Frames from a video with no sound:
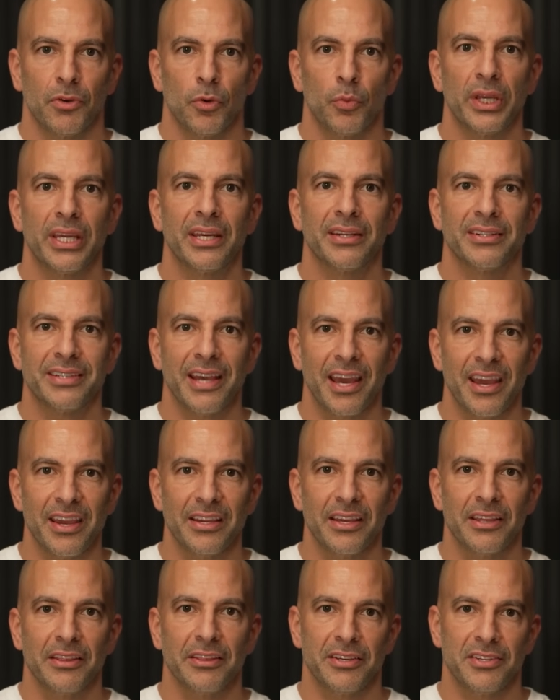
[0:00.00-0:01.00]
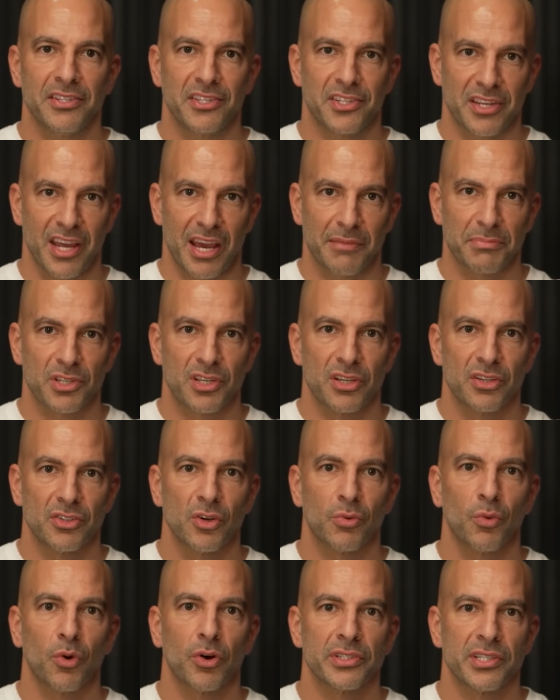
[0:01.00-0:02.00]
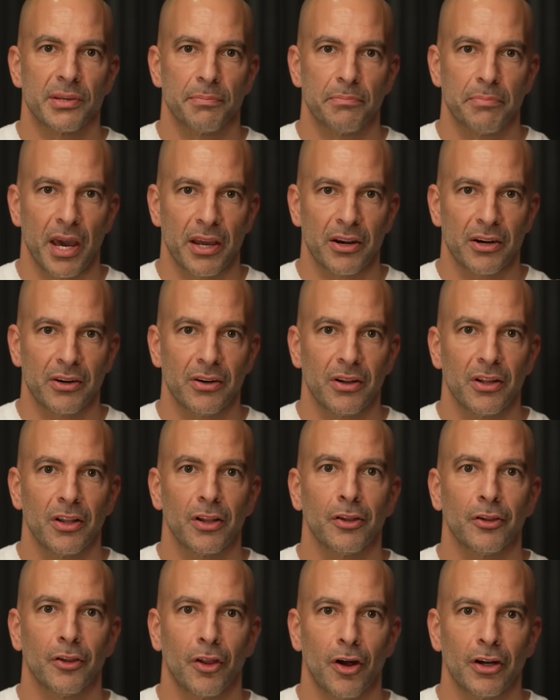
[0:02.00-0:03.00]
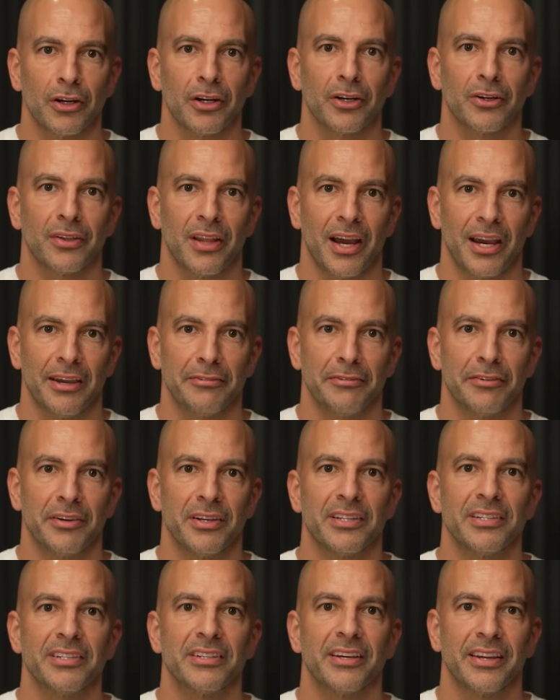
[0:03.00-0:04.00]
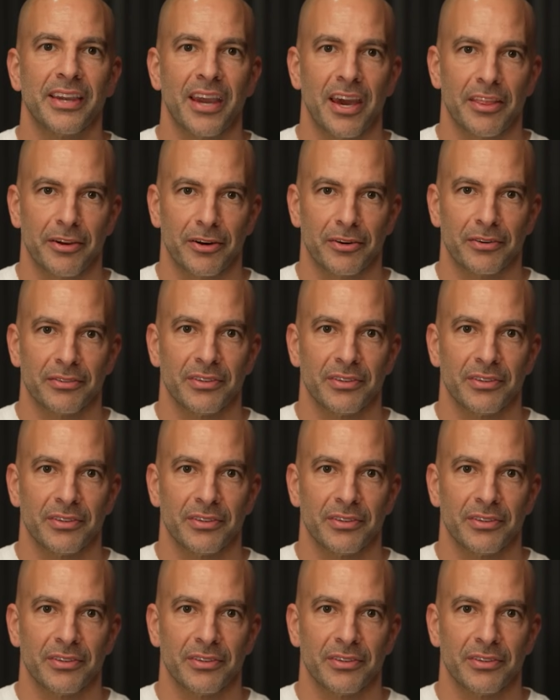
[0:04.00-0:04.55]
We can take these steps towards a better, longer life together.